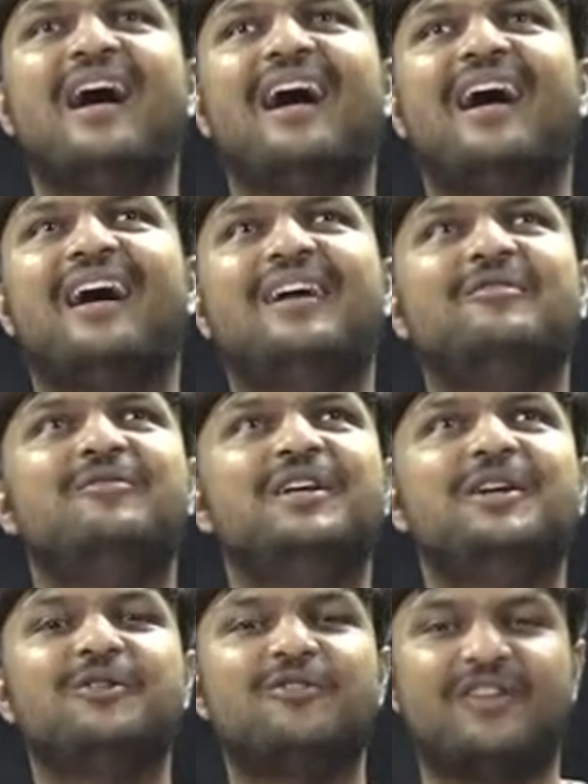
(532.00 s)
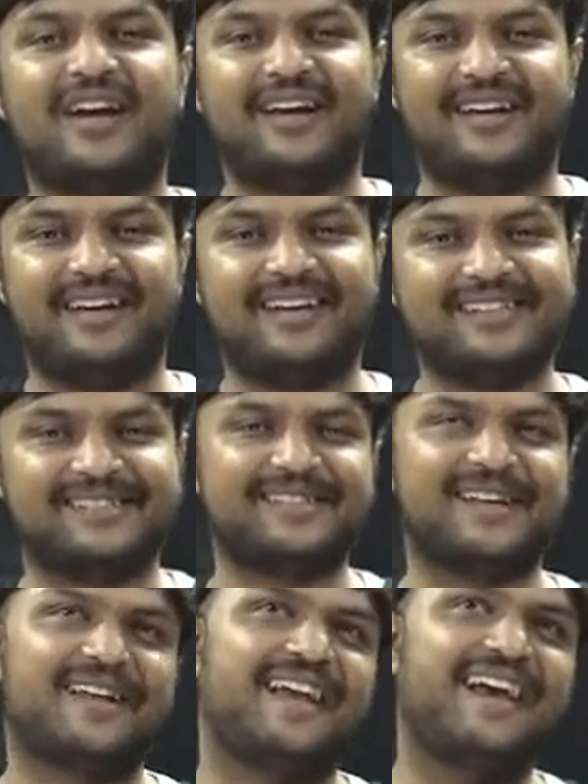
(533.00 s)
and we need to find, is
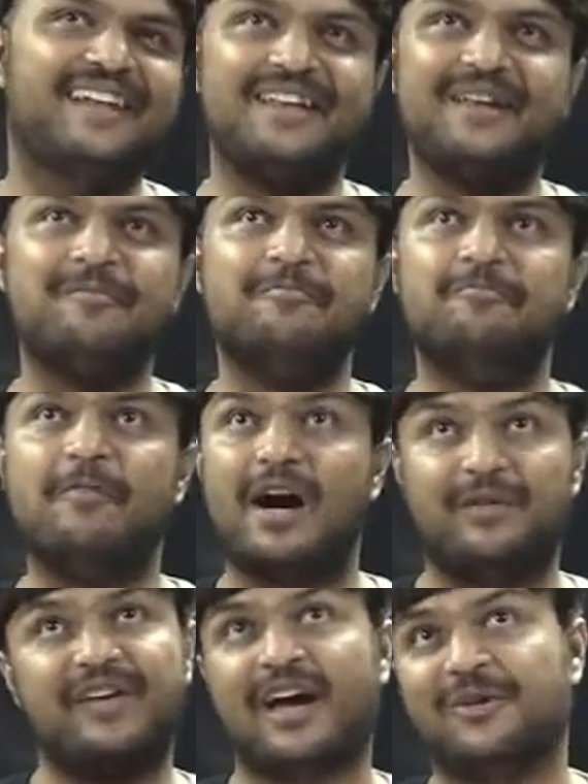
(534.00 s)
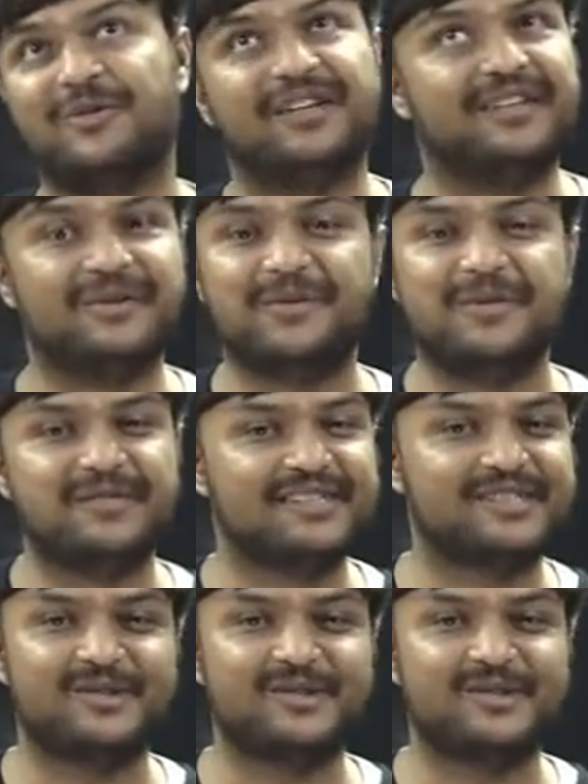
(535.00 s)
there any, are we alone in the universe?